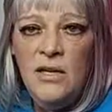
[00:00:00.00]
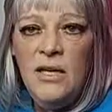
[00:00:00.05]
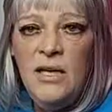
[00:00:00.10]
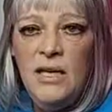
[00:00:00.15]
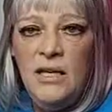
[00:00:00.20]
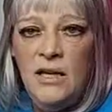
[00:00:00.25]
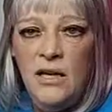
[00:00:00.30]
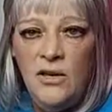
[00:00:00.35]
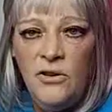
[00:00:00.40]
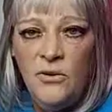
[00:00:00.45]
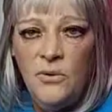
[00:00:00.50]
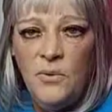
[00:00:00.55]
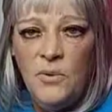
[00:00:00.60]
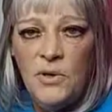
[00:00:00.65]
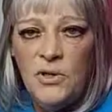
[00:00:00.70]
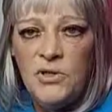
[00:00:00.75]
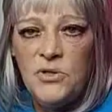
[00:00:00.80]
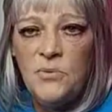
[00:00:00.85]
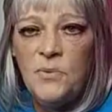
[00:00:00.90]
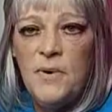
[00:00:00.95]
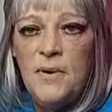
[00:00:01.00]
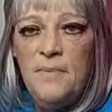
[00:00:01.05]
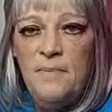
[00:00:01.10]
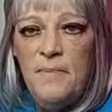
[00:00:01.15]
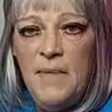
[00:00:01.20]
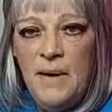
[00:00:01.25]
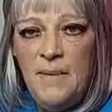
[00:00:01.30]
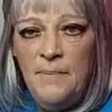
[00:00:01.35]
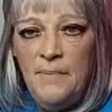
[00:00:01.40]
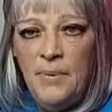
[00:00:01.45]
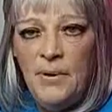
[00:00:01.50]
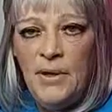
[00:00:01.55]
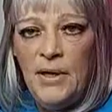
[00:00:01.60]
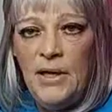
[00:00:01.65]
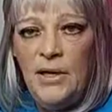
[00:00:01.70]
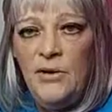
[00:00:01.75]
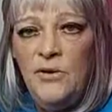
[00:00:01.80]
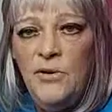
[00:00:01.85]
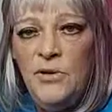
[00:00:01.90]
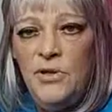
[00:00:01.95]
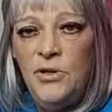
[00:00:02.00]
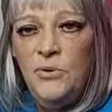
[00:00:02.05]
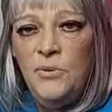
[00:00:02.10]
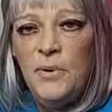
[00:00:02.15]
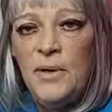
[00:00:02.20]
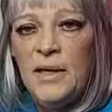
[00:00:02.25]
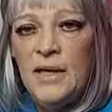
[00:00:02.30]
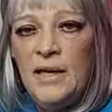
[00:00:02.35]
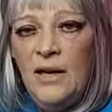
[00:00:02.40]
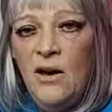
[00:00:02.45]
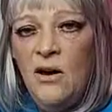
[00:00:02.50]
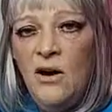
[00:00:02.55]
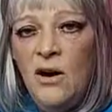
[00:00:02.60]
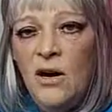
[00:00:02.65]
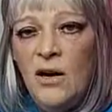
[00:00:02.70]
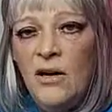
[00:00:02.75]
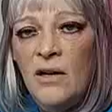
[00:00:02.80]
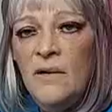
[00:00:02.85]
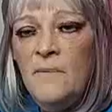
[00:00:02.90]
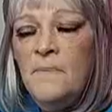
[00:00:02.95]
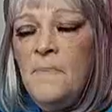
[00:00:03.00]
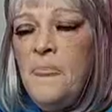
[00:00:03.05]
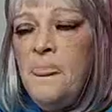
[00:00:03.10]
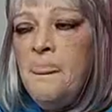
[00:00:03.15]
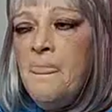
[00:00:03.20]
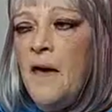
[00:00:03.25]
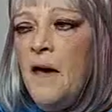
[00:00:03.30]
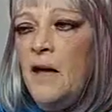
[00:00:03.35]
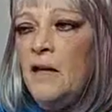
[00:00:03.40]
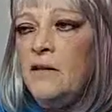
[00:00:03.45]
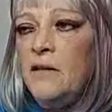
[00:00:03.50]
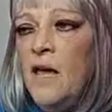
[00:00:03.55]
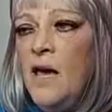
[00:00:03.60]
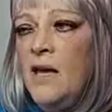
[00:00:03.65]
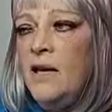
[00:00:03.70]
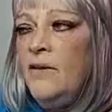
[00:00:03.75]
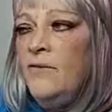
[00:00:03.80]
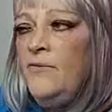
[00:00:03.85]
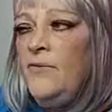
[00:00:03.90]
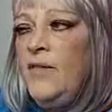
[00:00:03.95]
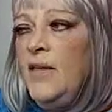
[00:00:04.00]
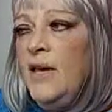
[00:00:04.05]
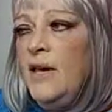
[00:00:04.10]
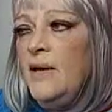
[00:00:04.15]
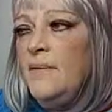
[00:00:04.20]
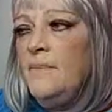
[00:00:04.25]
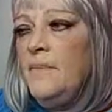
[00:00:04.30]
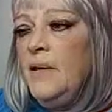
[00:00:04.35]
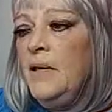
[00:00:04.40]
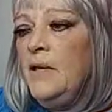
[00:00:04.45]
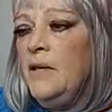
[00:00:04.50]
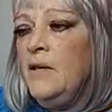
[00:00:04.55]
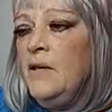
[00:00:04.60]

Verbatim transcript: in other words remembering who you really are a lot of them